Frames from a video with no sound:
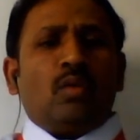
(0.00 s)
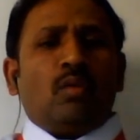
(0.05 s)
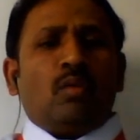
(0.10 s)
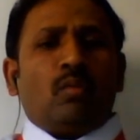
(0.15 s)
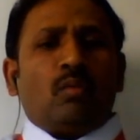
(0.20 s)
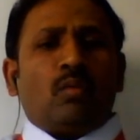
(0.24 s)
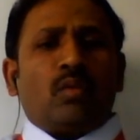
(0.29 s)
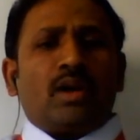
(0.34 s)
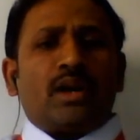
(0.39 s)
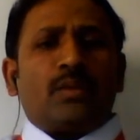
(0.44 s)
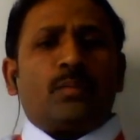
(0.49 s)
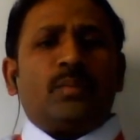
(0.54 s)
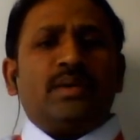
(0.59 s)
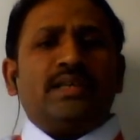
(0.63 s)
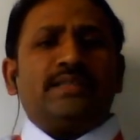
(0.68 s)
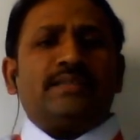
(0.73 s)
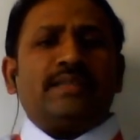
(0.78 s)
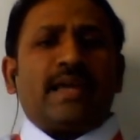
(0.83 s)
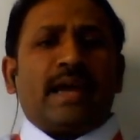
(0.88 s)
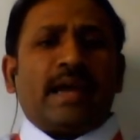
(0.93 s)

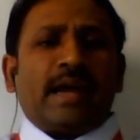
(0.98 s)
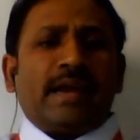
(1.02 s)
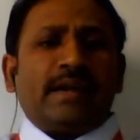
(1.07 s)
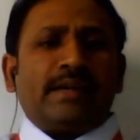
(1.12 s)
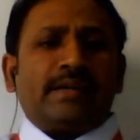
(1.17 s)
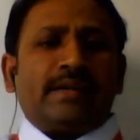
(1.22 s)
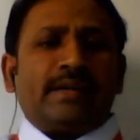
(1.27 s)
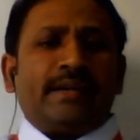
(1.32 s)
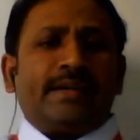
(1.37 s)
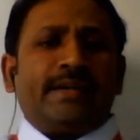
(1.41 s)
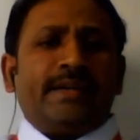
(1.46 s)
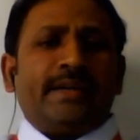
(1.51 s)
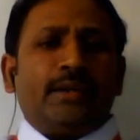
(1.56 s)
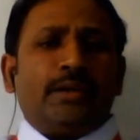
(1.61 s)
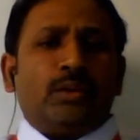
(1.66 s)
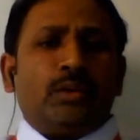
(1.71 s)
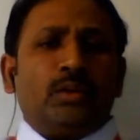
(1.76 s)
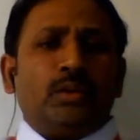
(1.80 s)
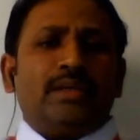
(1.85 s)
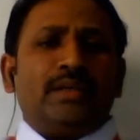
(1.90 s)
workpiece and cutting
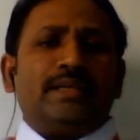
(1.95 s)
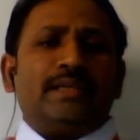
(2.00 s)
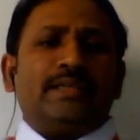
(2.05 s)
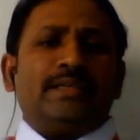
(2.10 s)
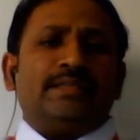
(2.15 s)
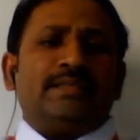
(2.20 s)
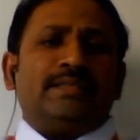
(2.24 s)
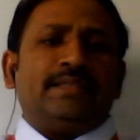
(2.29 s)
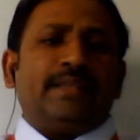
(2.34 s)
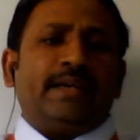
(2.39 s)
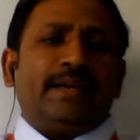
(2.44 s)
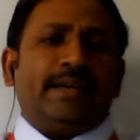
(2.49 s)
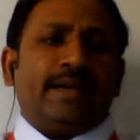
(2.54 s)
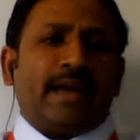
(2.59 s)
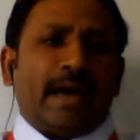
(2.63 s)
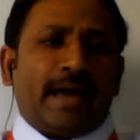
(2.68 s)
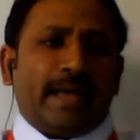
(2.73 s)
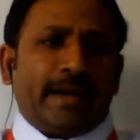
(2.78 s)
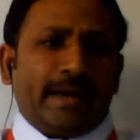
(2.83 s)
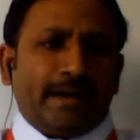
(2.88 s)
tool is the
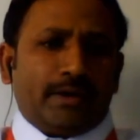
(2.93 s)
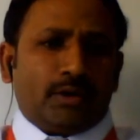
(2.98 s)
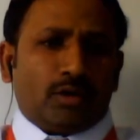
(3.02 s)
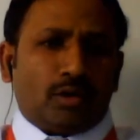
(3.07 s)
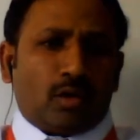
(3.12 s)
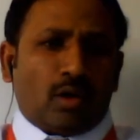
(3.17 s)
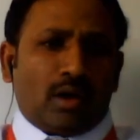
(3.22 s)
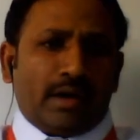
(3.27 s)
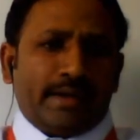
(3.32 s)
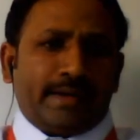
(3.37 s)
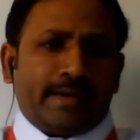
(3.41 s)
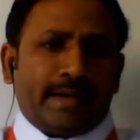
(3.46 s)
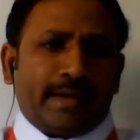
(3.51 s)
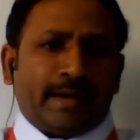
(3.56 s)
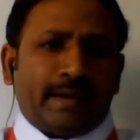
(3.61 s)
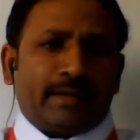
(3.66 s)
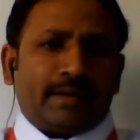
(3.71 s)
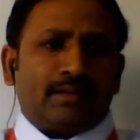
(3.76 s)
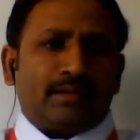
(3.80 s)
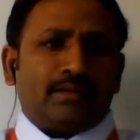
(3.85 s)
direct
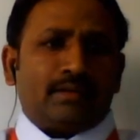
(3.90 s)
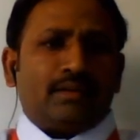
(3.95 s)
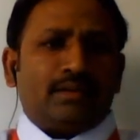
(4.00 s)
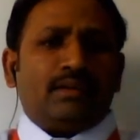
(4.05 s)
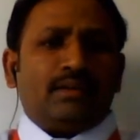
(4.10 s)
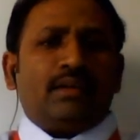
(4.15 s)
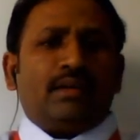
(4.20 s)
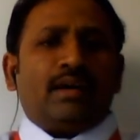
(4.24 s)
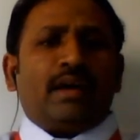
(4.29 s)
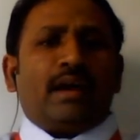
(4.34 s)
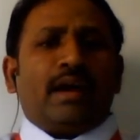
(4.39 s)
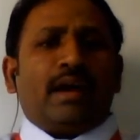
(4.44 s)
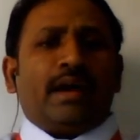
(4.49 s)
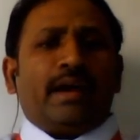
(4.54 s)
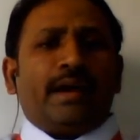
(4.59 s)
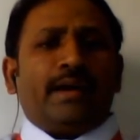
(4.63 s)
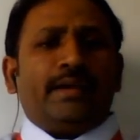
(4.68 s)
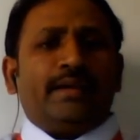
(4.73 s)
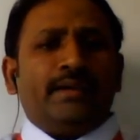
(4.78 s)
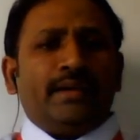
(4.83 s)
contact,
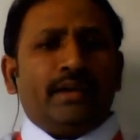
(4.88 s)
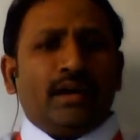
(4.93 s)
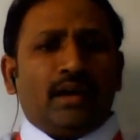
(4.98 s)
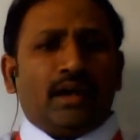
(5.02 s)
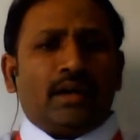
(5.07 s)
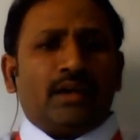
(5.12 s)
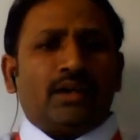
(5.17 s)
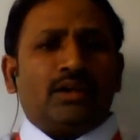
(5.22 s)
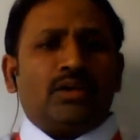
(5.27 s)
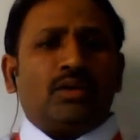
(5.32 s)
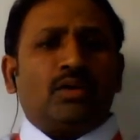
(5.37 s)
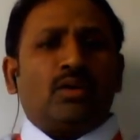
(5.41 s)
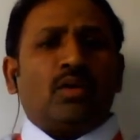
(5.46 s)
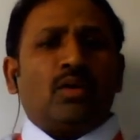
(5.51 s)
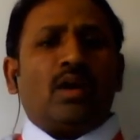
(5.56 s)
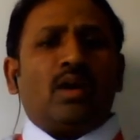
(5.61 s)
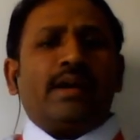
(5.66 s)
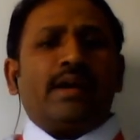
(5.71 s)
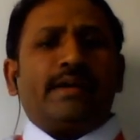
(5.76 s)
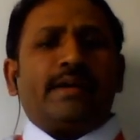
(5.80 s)
and here
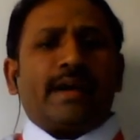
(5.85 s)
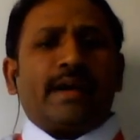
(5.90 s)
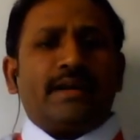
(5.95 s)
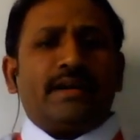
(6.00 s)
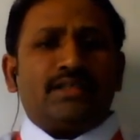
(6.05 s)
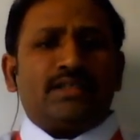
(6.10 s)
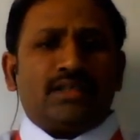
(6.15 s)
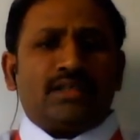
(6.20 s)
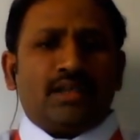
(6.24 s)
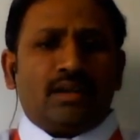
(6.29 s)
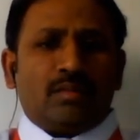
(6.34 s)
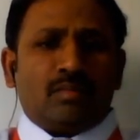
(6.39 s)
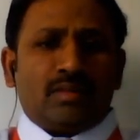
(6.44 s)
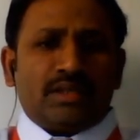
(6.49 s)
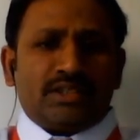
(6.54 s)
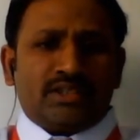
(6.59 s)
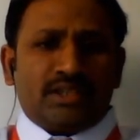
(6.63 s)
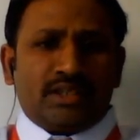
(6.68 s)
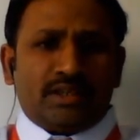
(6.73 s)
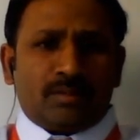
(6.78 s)
non-traditional
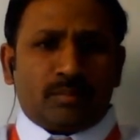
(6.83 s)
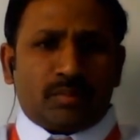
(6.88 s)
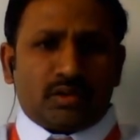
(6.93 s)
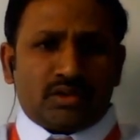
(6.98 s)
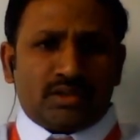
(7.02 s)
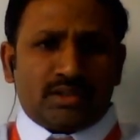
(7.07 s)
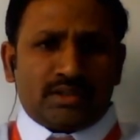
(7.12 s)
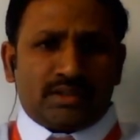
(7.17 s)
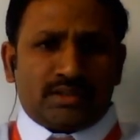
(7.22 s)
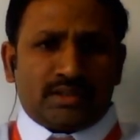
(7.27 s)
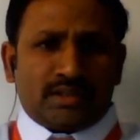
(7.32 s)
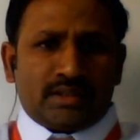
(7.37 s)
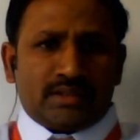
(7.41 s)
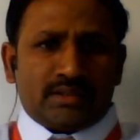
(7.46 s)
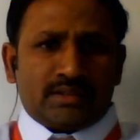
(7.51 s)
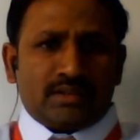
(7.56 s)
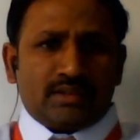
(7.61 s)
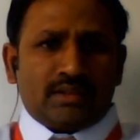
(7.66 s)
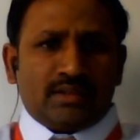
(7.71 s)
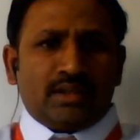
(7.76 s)
machining processes
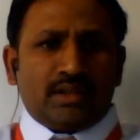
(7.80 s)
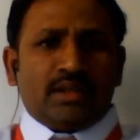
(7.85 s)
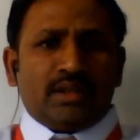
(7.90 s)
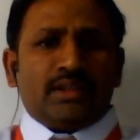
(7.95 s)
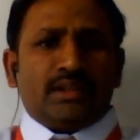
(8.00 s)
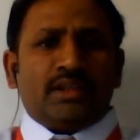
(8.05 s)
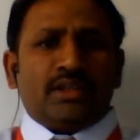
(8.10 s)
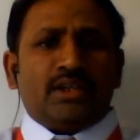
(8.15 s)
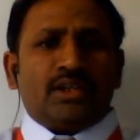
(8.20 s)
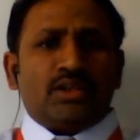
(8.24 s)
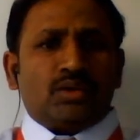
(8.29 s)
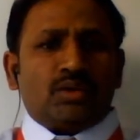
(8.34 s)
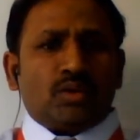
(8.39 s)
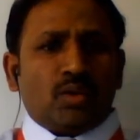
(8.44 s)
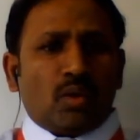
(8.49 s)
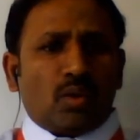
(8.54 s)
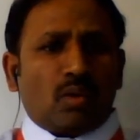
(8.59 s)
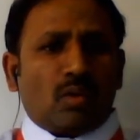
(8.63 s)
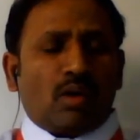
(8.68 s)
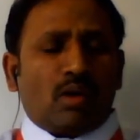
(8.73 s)
there is
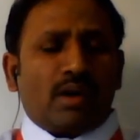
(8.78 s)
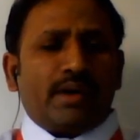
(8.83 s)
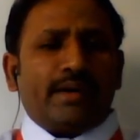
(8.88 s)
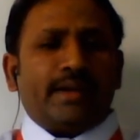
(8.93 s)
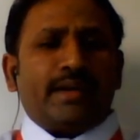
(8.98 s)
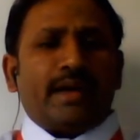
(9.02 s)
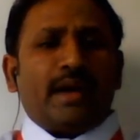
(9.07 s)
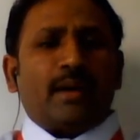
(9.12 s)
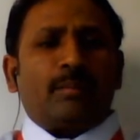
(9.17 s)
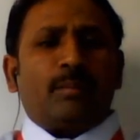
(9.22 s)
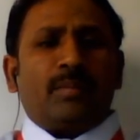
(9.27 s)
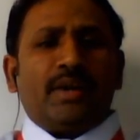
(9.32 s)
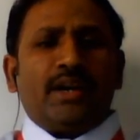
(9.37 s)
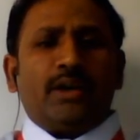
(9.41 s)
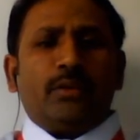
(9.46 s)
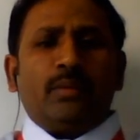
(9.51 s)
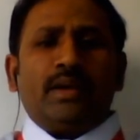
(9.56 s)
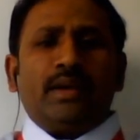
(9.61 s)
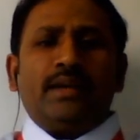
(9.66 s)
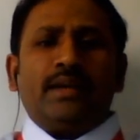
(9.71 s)
no contact
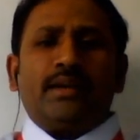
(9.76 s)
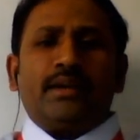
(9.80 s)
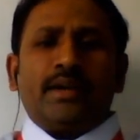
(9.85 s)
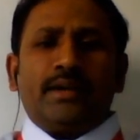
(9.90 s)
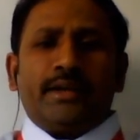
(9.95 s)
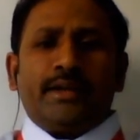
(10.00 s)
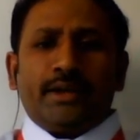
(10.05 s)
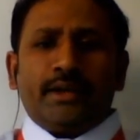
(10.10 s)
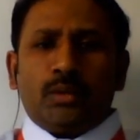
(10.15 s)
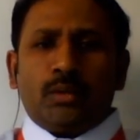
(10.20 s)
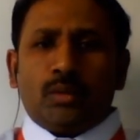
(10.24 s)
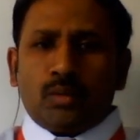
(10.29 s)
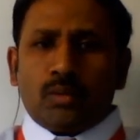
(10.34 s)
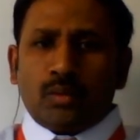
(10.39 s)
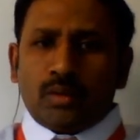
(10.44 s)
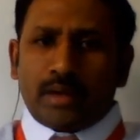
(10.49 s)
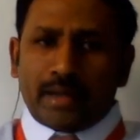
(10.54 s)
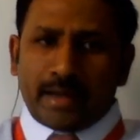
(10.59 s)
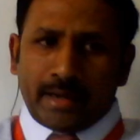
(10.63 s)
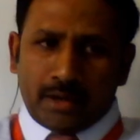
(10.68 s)
between cutting
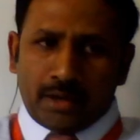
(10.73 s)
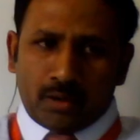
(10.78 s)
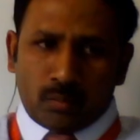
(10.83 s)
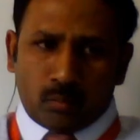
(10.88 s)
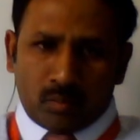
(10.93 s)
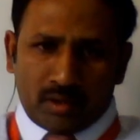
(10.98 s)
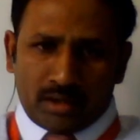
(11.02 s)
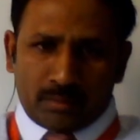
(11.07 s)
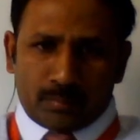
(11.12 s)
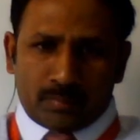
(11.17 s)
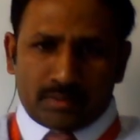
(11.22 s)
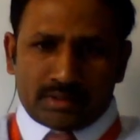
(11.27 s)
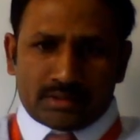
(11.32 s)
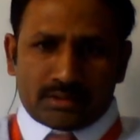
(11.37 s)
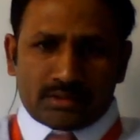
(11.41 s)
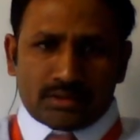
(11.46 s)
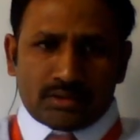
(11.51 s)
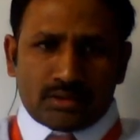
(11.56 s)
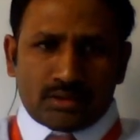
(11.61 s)
tool and workpiece.